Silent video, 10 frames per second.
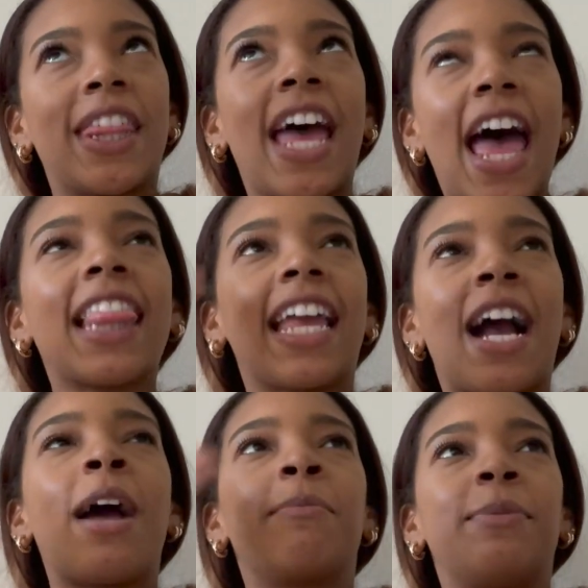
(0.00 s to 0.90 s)
that.
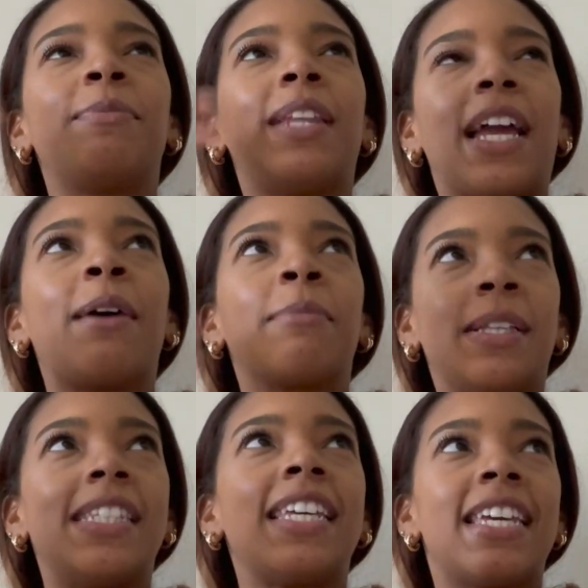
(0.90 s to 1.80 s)
I'm
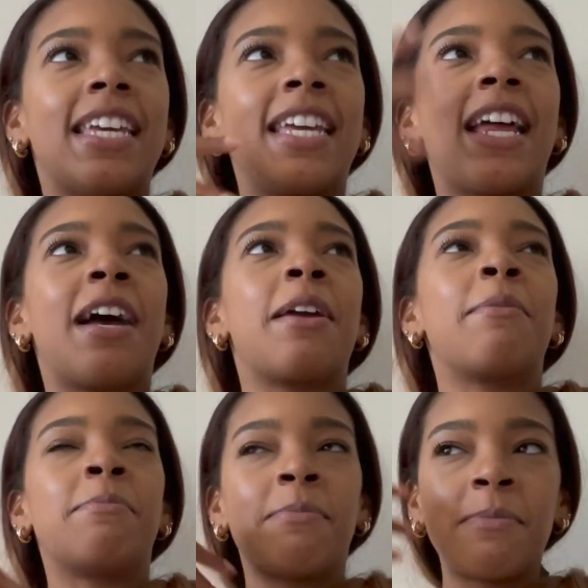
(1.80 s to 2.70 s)
content, and I
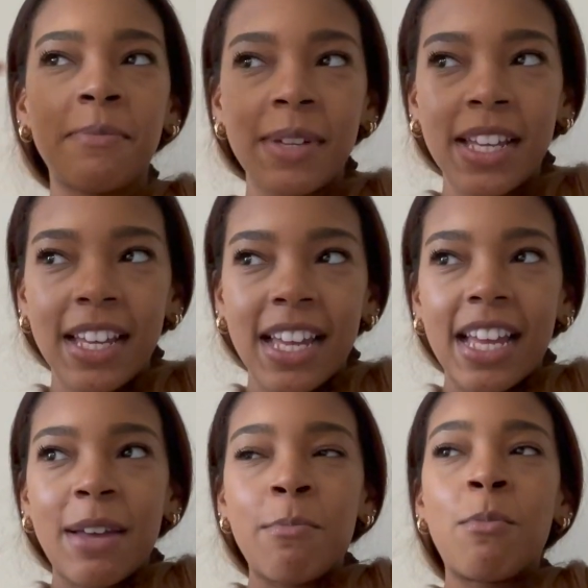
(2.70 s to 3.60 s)
am
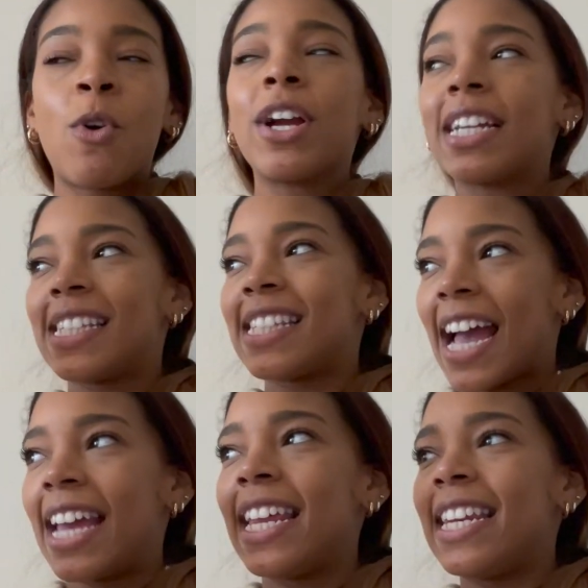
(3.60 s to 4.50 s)
more
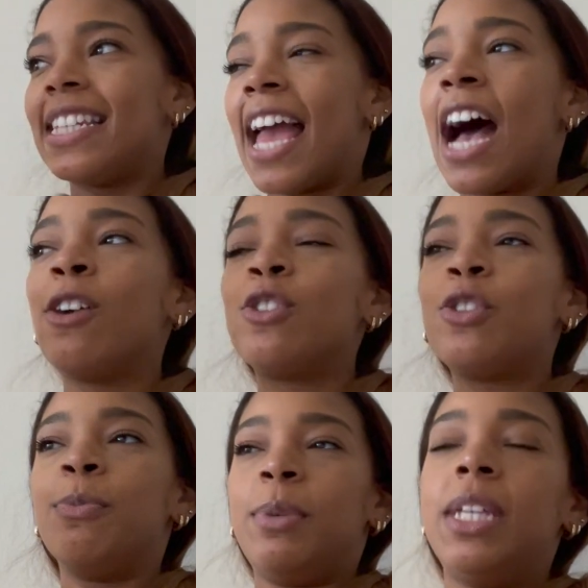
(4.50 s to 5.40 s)
excited now
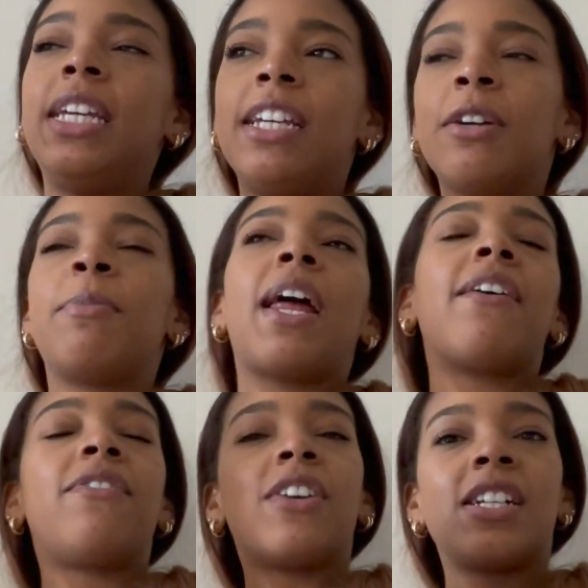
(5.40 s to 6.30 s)
to be here. But
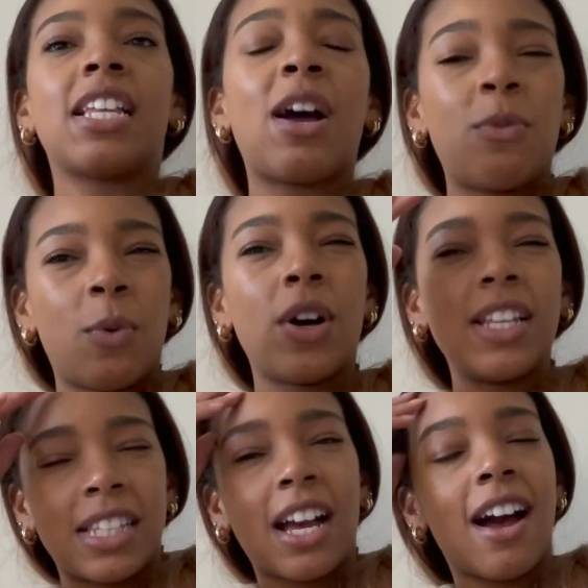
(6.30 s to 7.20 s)
at first I
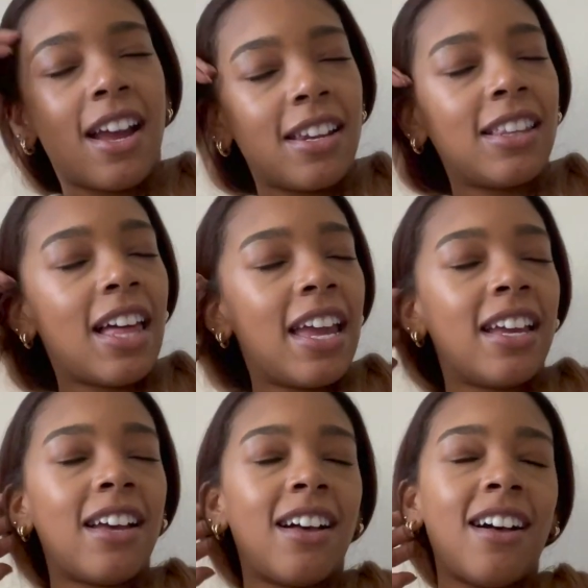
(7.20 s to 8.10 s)
was kind of
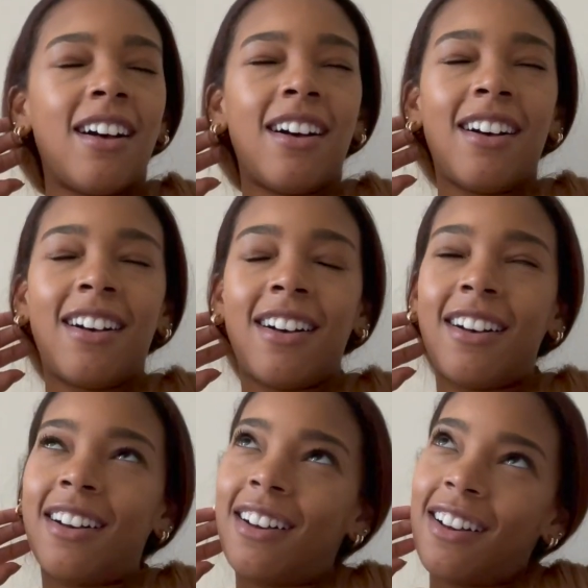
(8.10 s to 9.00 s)
like,
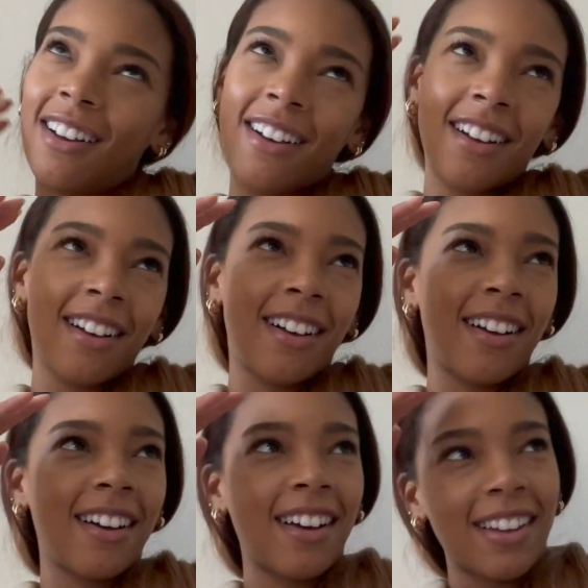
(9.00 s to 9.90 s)

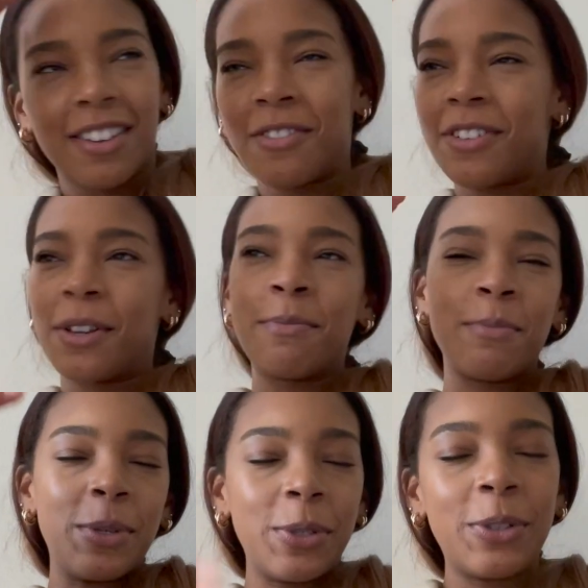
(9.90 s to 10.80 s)
I don't want to
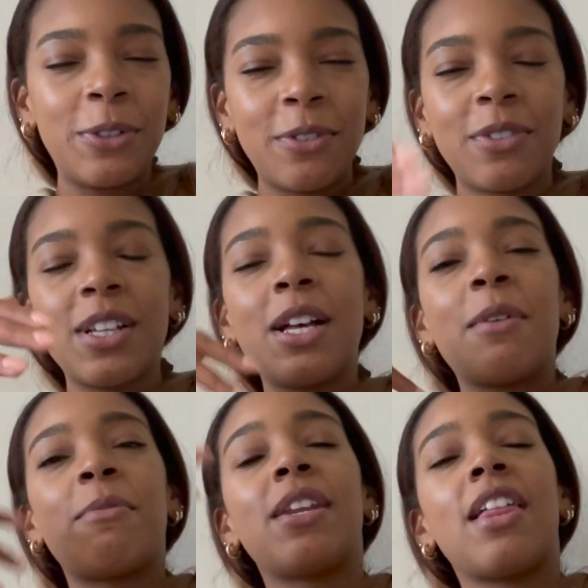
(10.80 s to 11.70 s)
move.
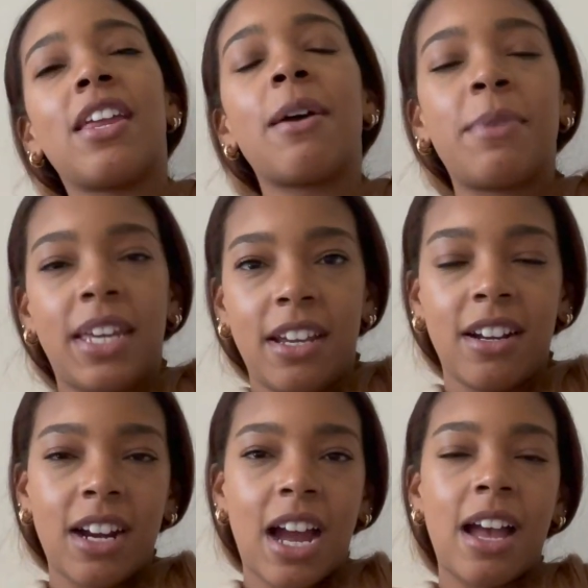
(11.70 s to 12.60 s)
But now that I'm
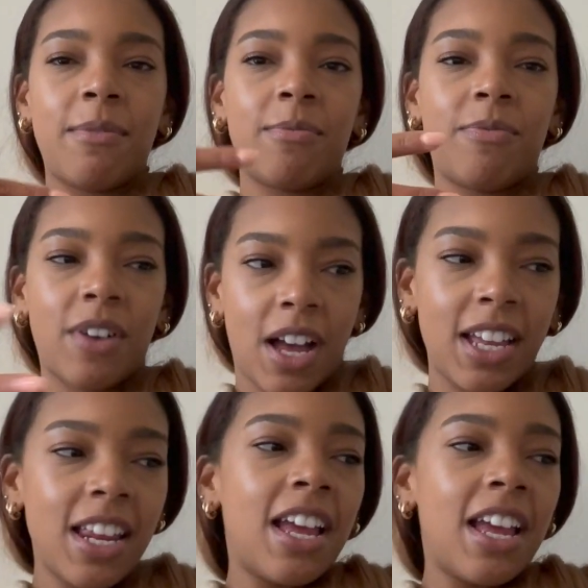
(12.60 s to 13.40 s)
here, I'm fine.